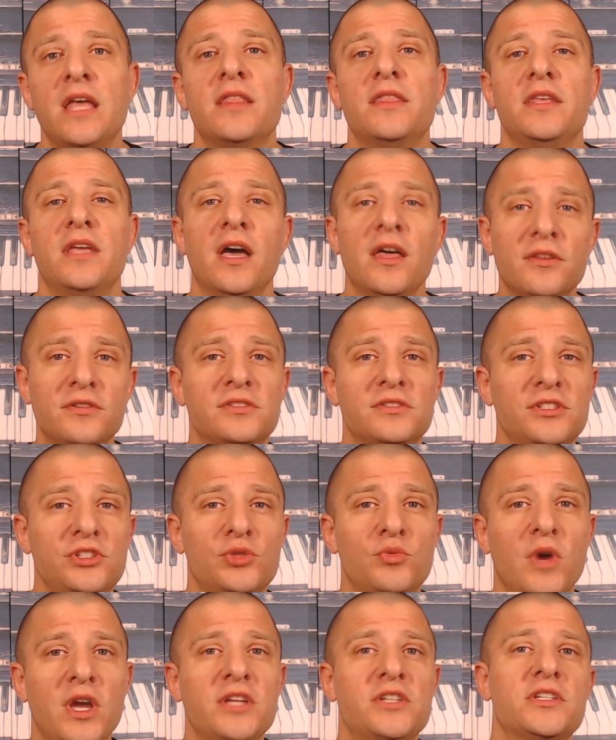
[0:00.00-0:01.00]
The other
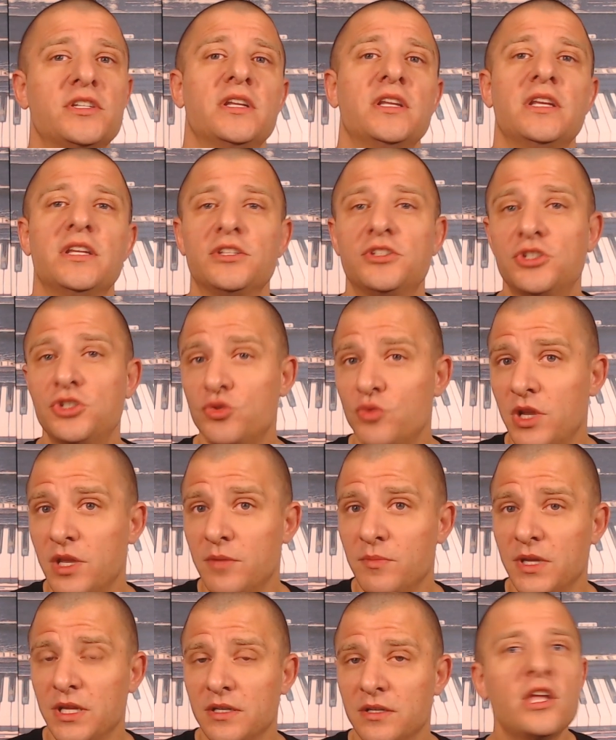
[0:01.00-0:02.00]
situation is
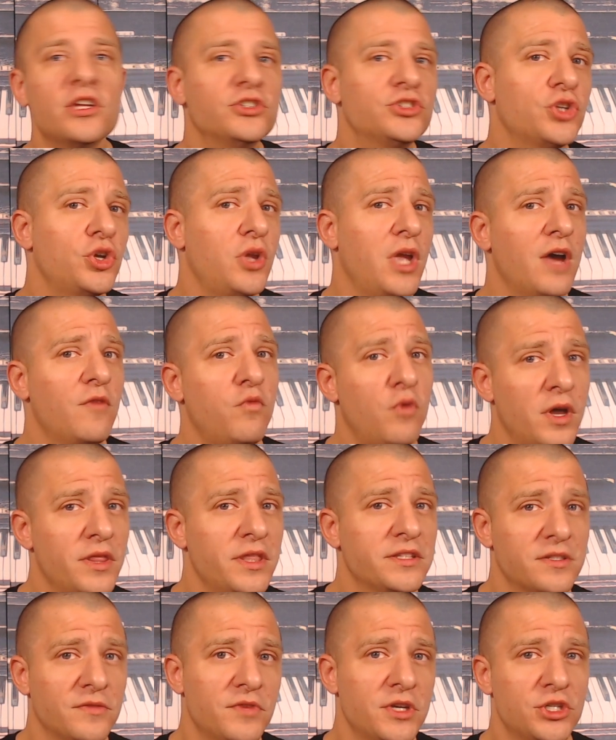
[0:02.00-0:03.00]
streaming. So you have one
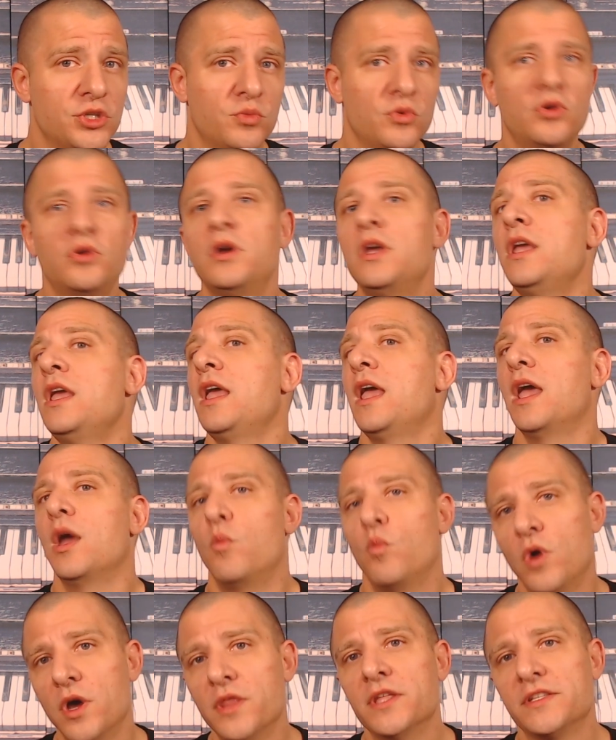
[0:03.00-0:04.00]
that's a visual
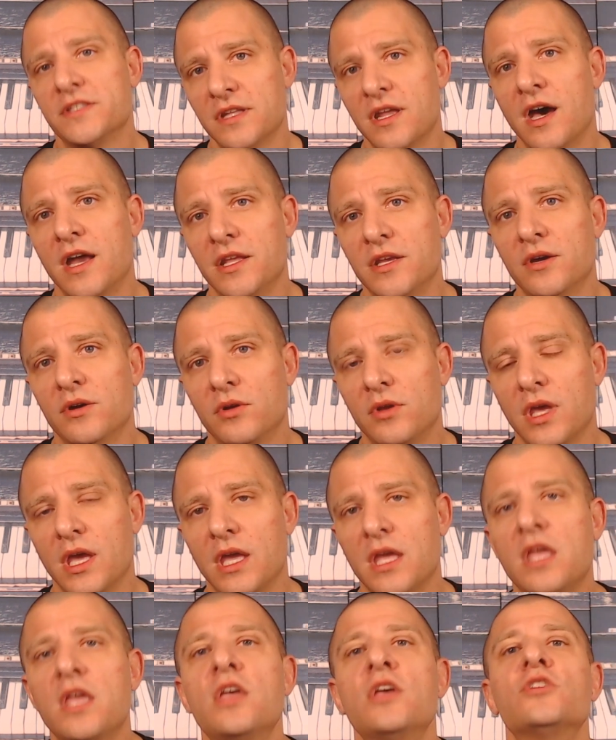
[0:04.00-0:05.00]
and one that's an audio,
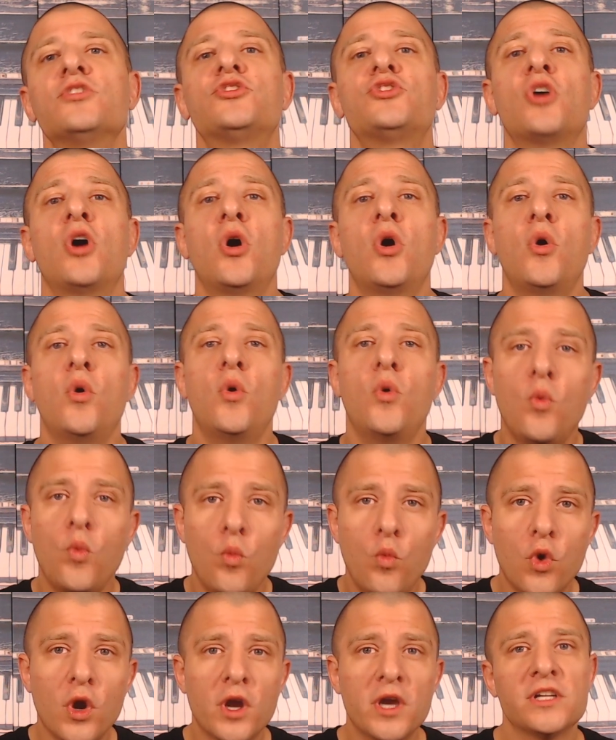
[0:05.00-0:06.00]
okay? So
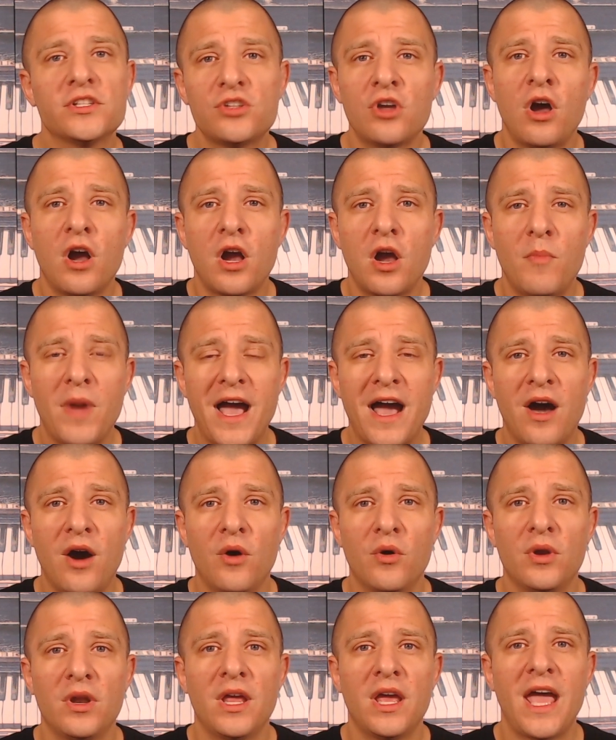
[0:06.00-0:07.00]
we're going to talk
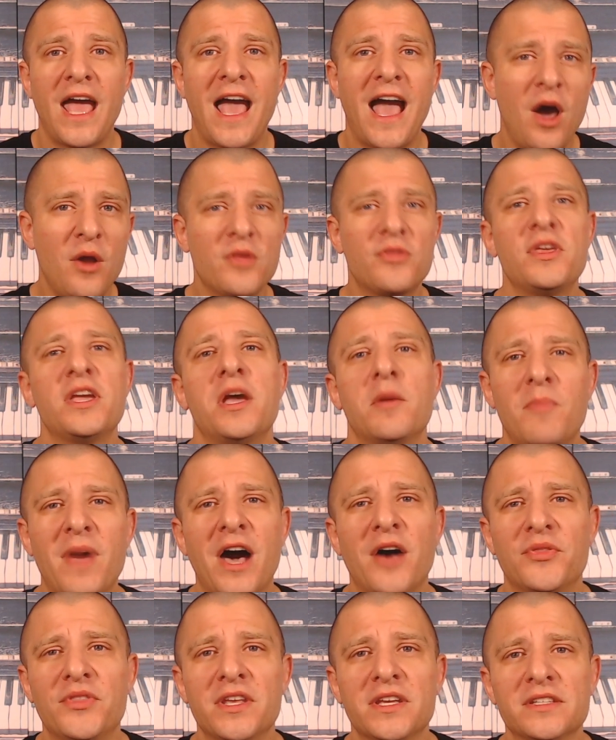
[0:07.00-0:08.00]
about how to think
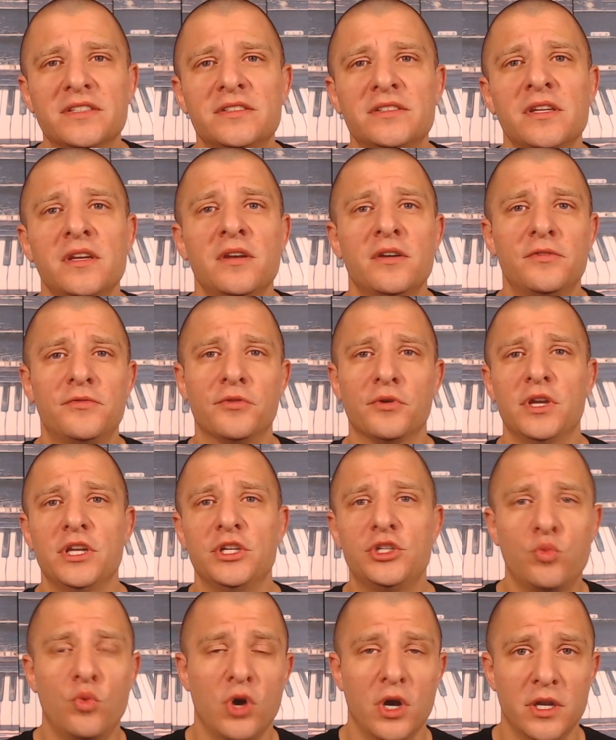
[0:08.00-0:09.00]
about this for
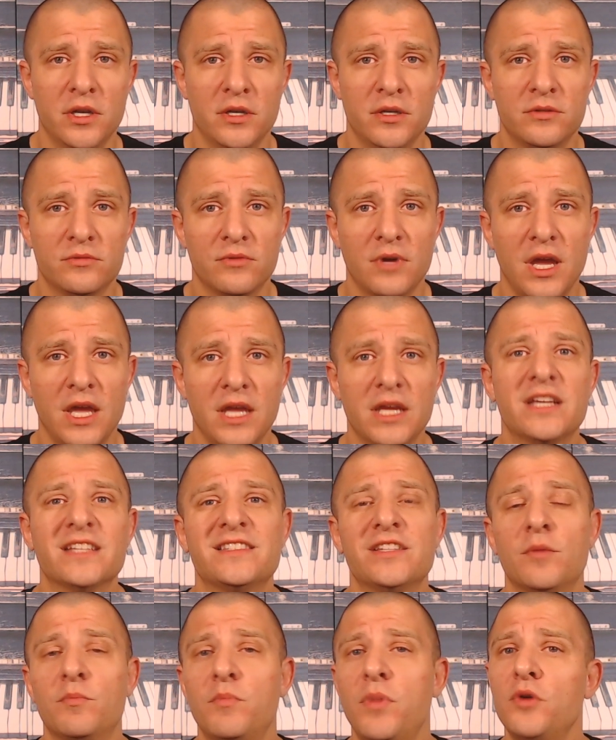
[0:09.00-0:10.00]
each one, right? Because
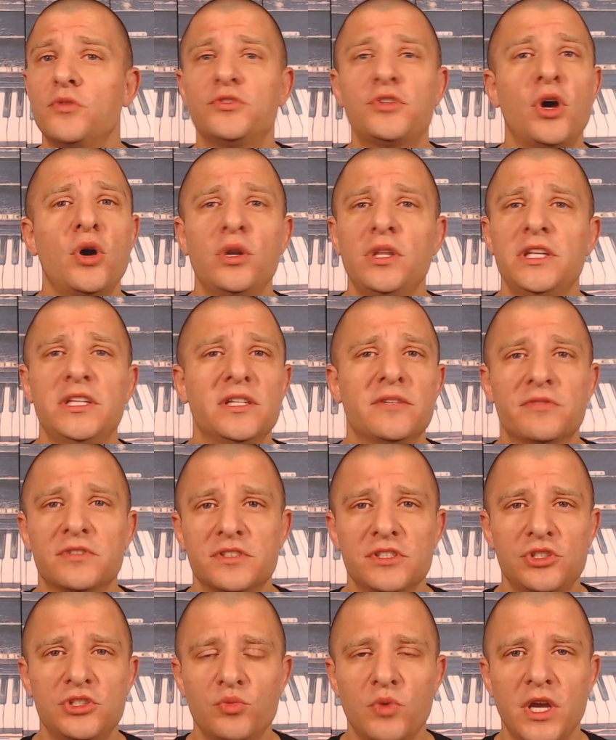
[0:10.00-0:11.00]
they're both totally different
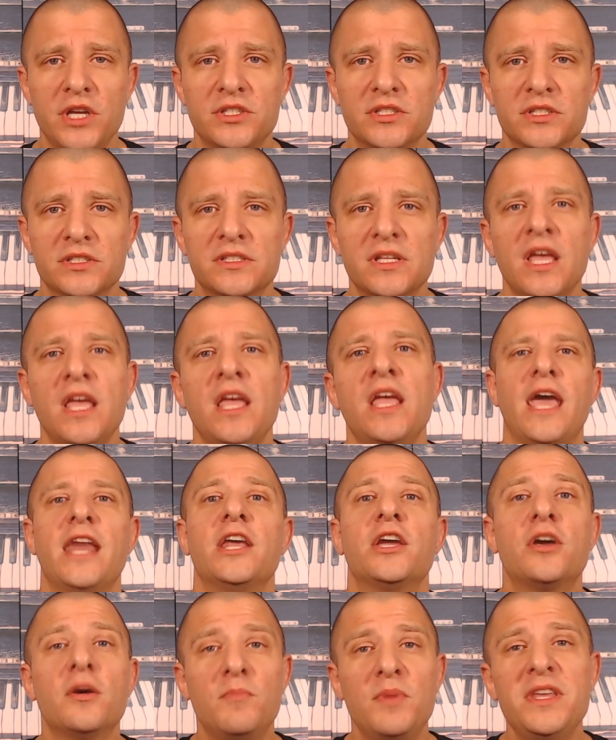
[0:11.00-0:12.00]
situations, and
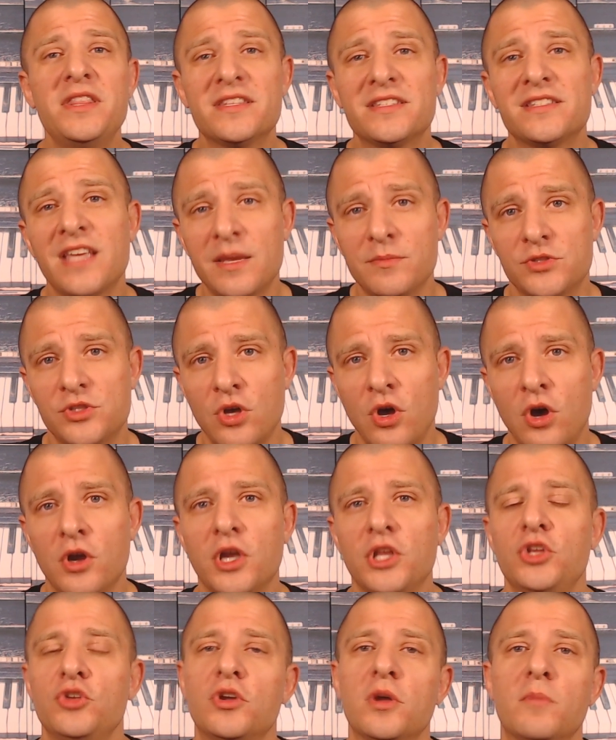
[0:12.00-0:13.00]
it could be the same
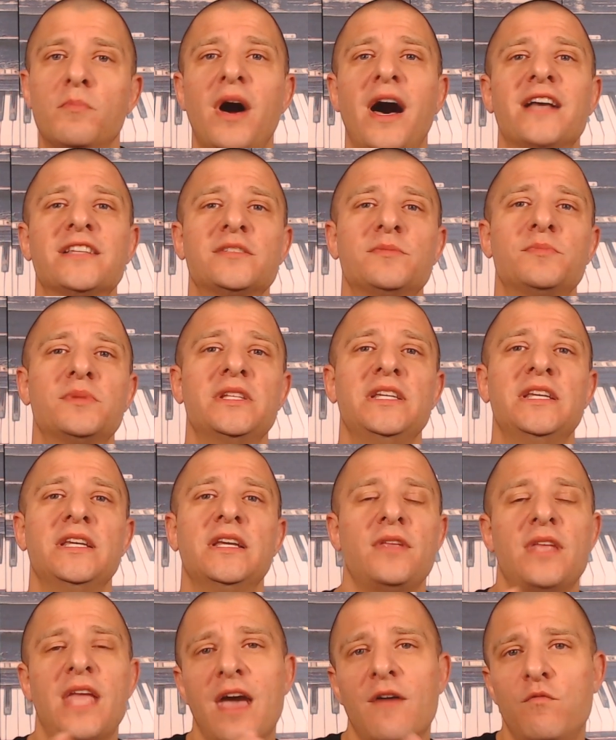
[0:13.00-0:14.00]
song, and you could
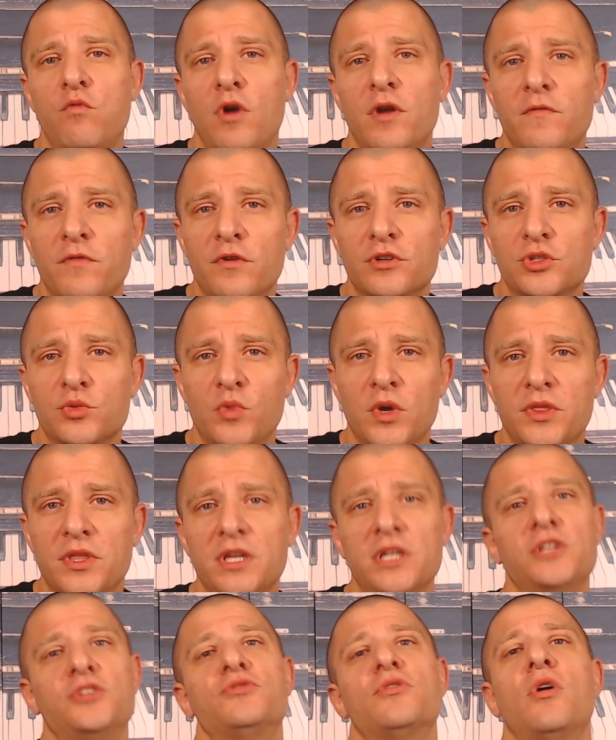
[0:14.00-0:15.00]
possibly have one version with
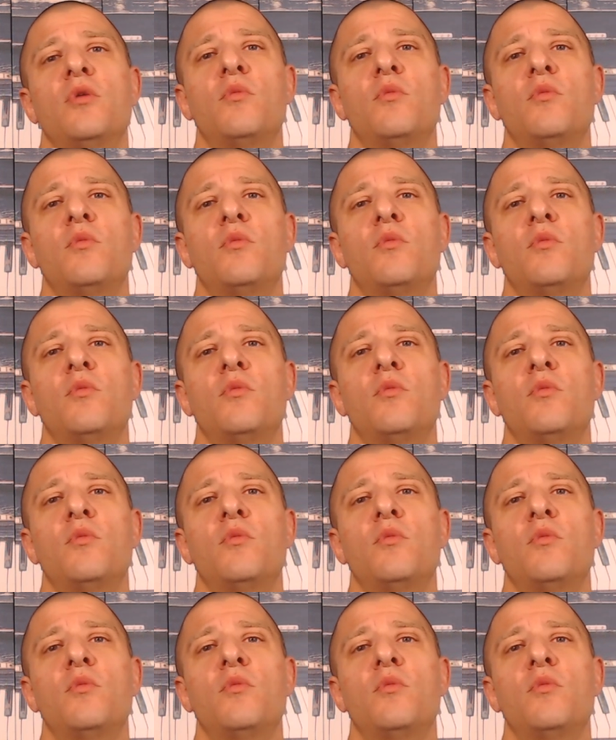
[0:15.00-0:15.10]
an intro,